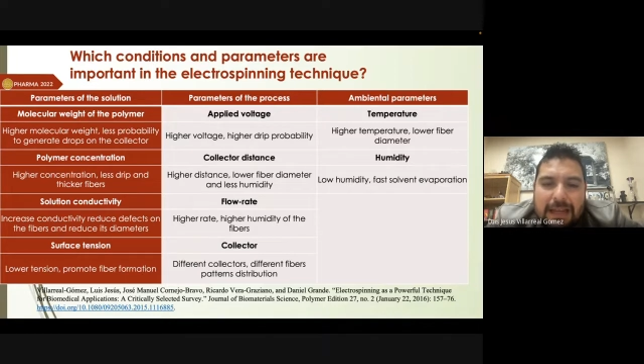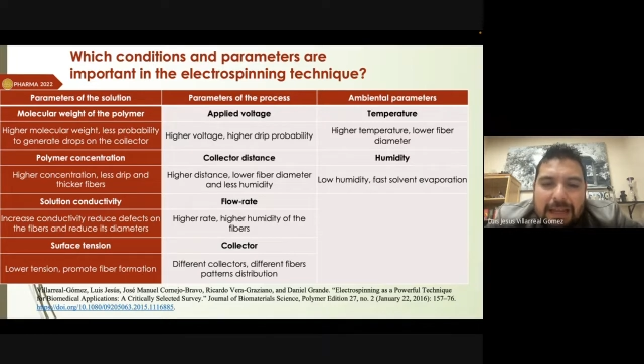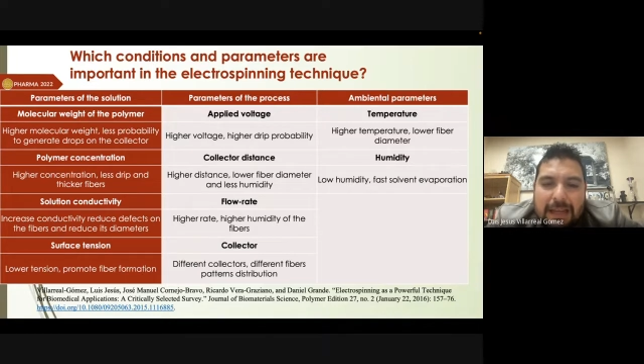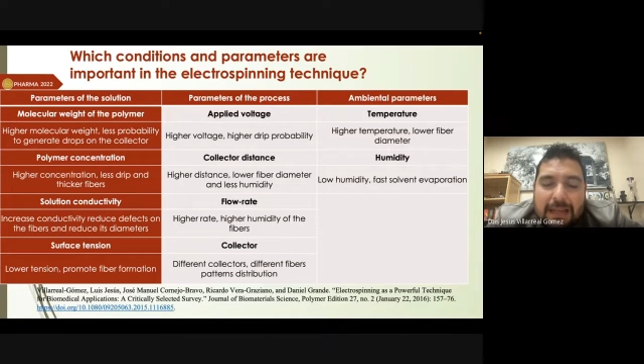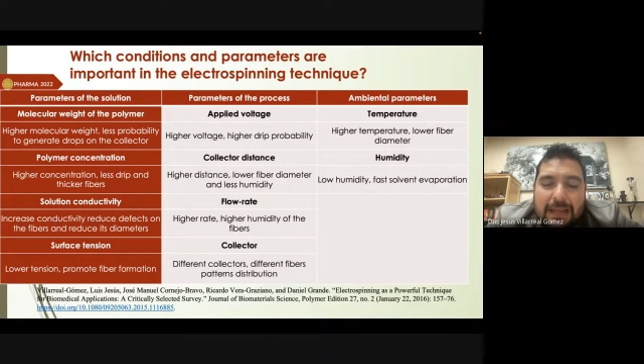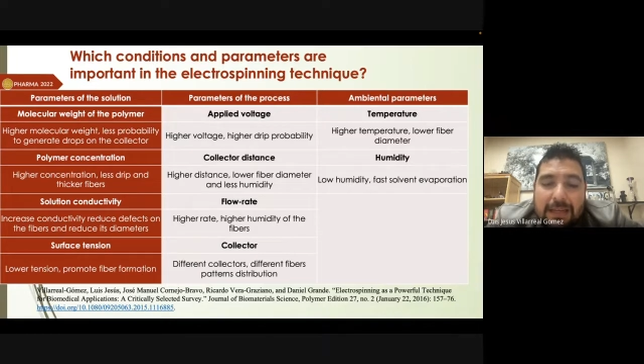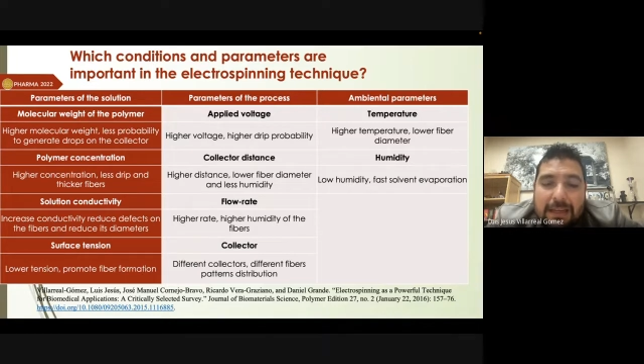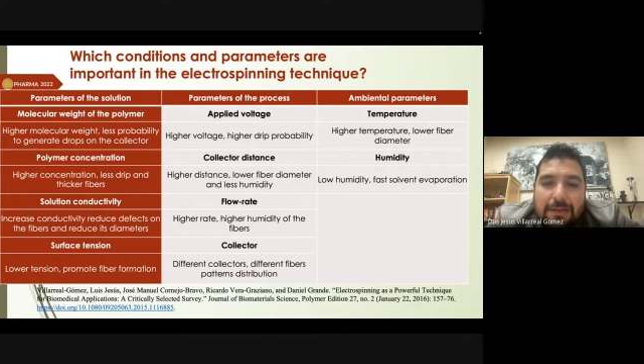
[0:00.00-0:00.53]

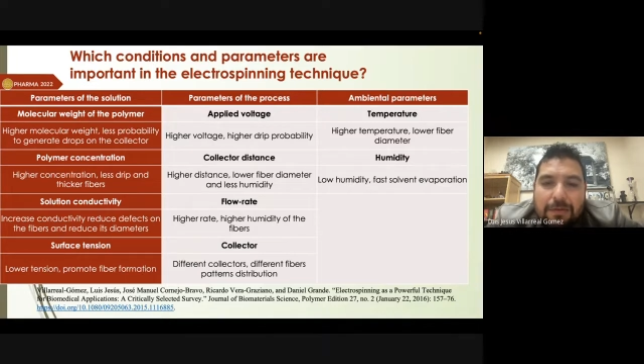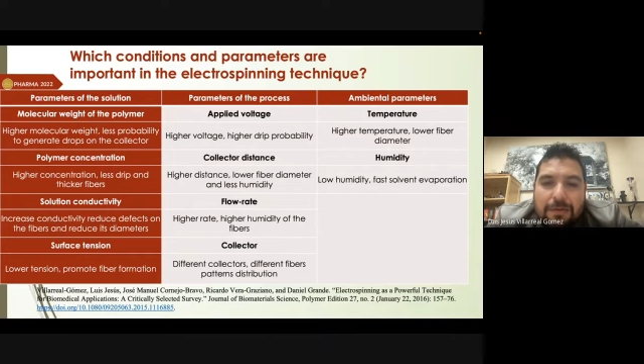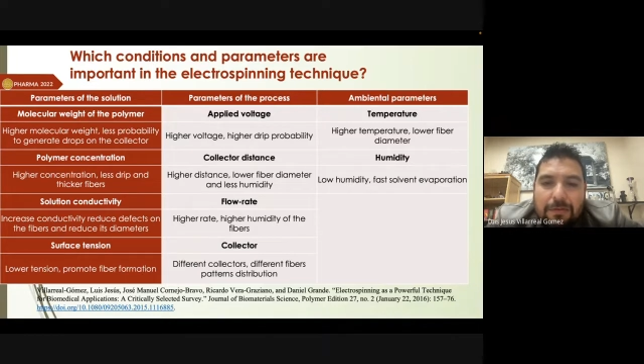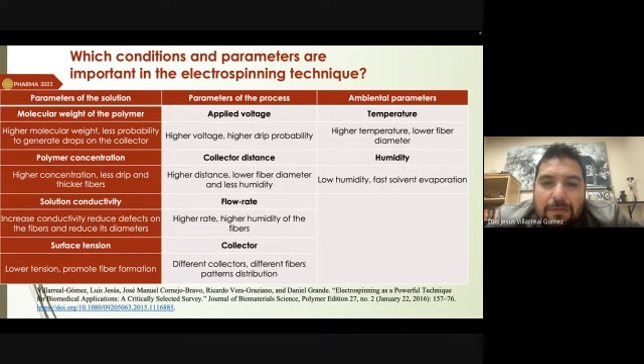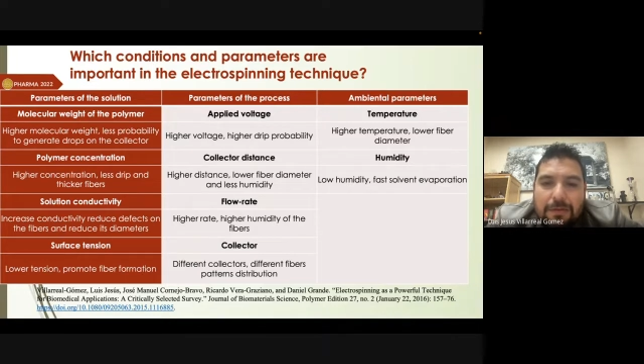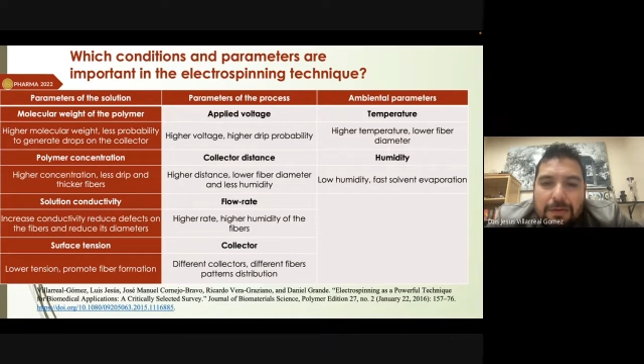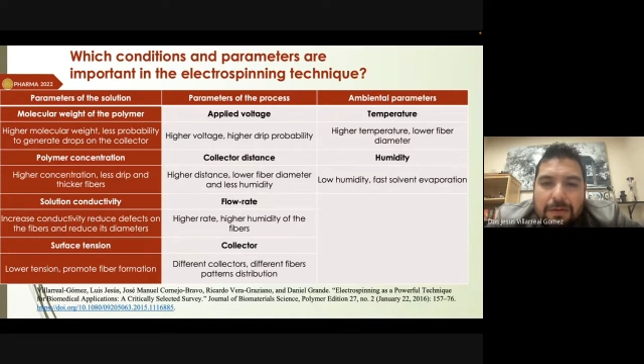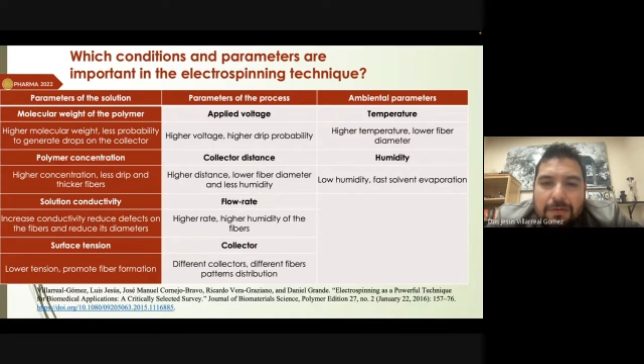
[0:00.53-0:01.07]
and if
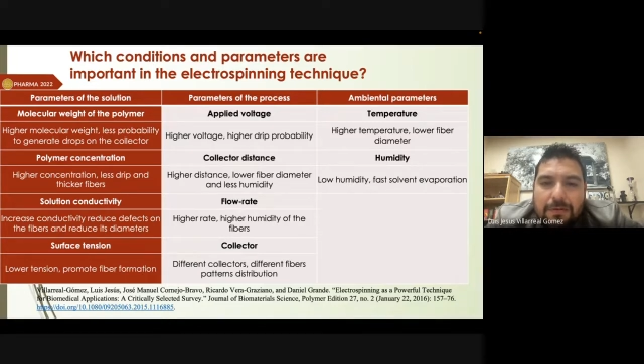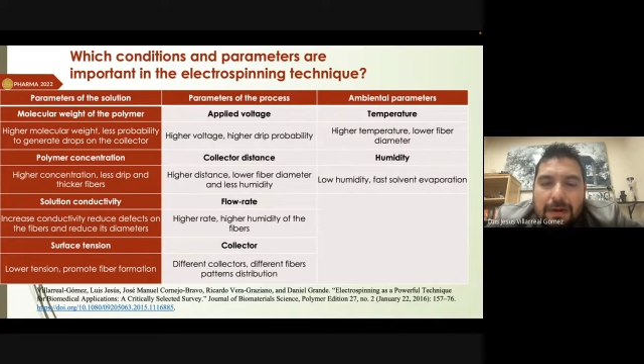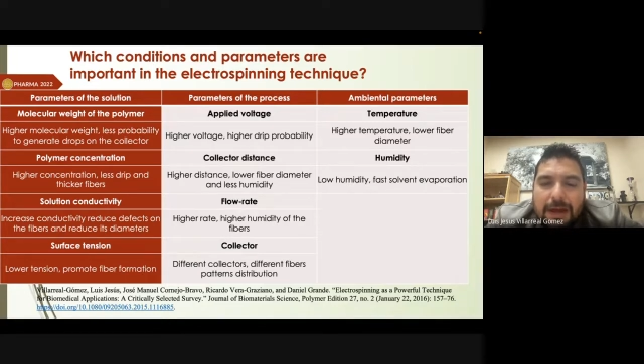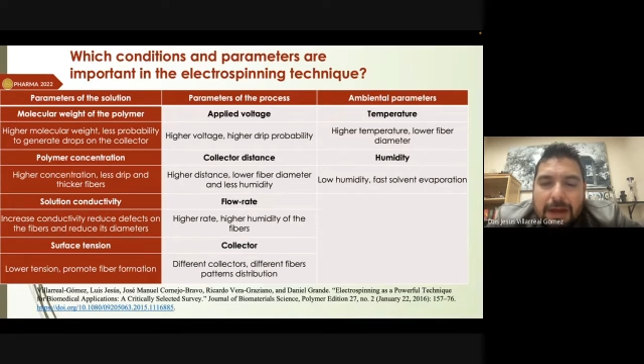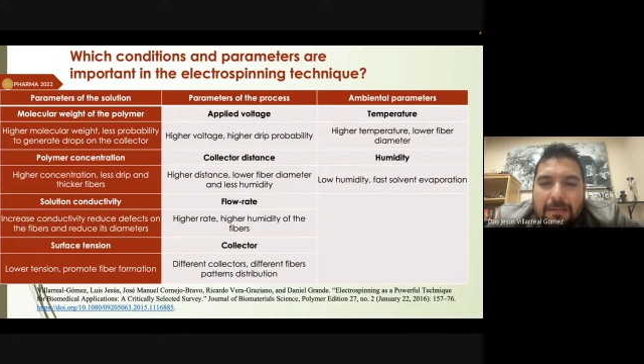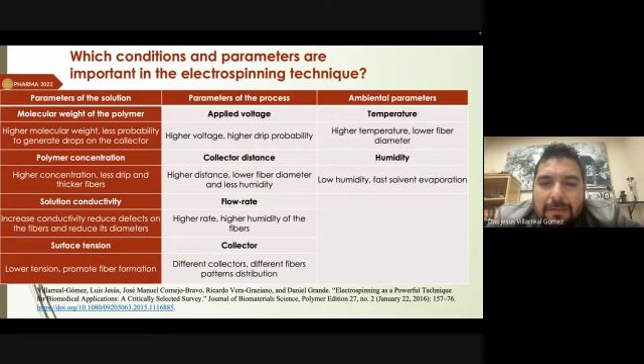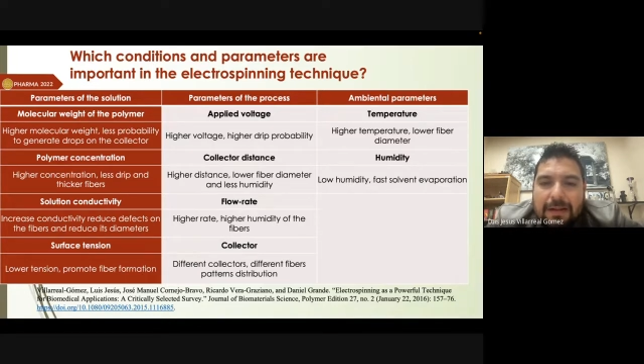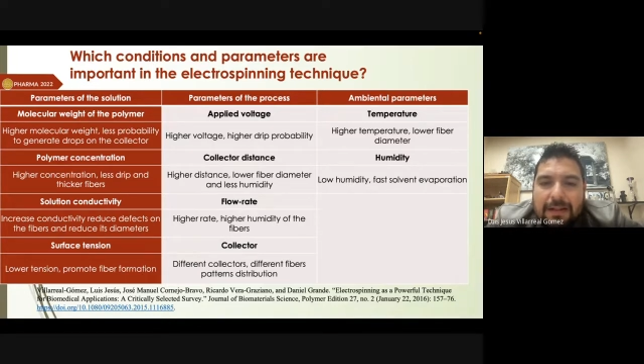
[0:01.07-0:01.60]
you
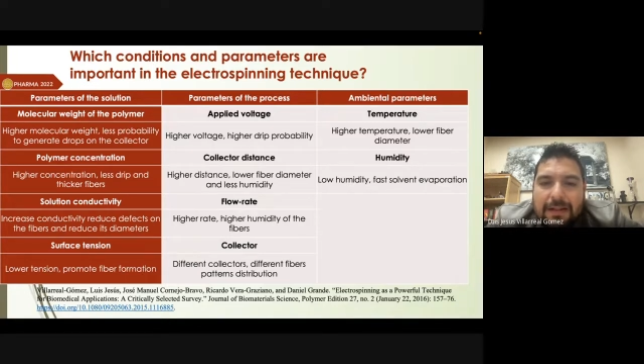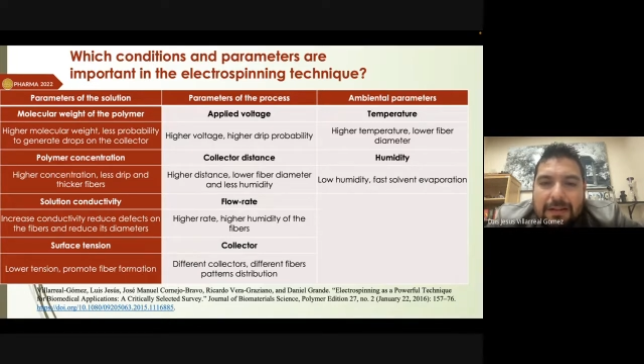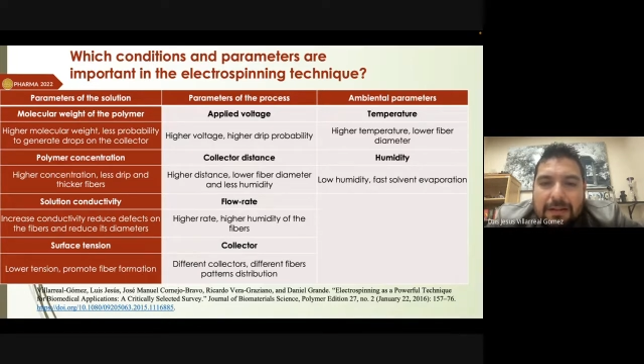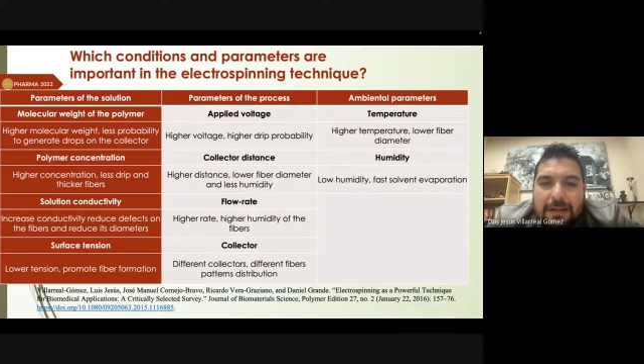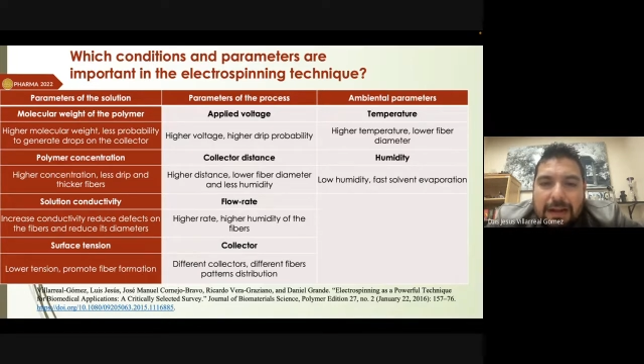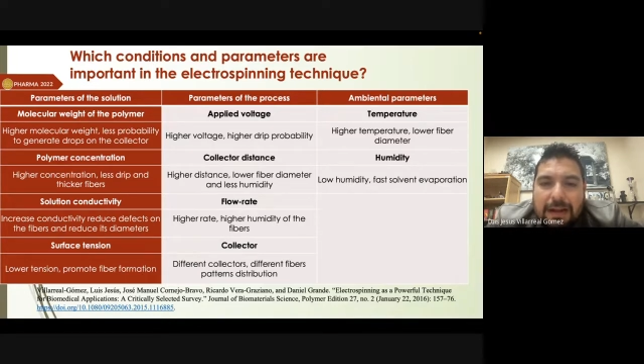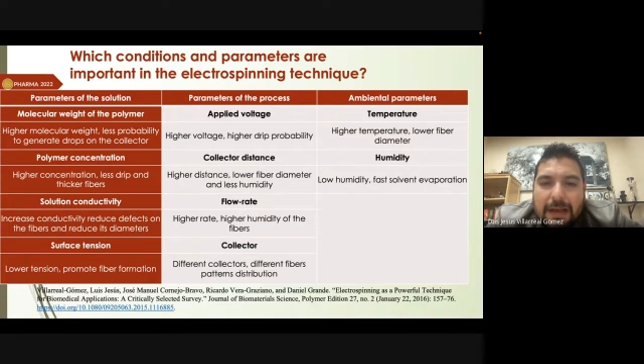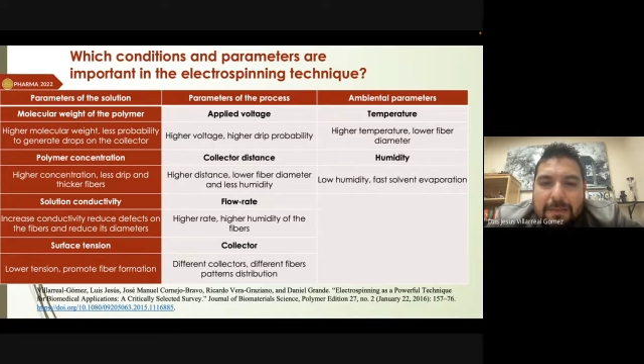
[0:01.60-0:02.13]

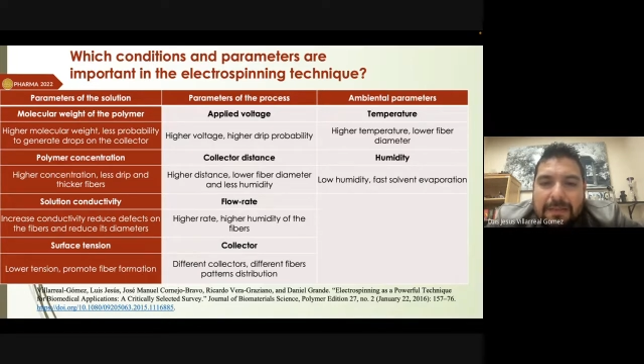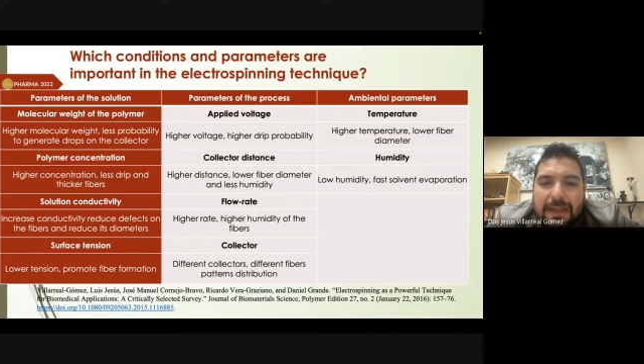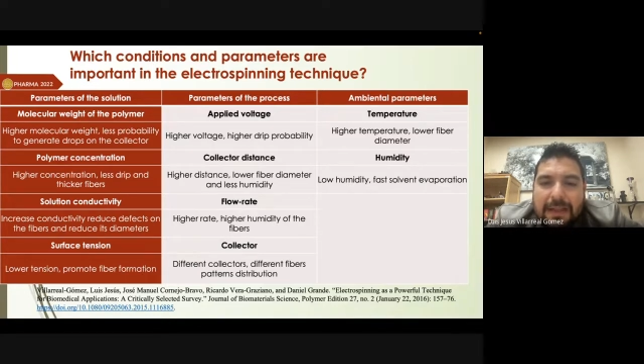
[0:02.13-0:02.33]
have